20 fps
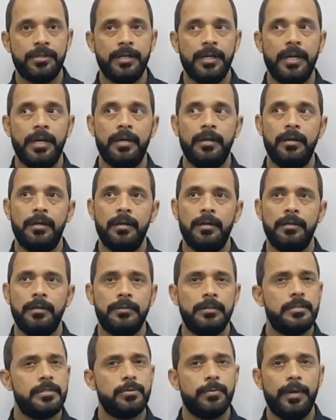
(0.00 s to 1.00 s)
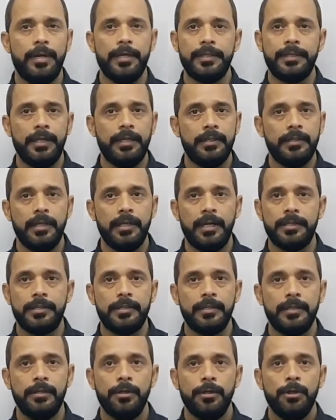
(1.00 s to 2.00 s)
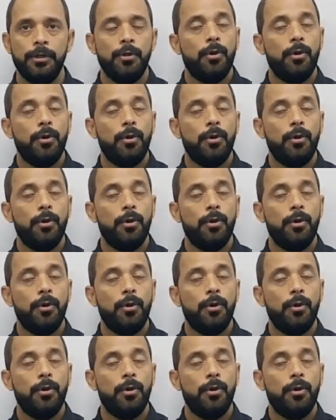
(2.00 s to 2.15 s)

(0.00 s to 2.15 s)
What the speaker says: and this is why I think that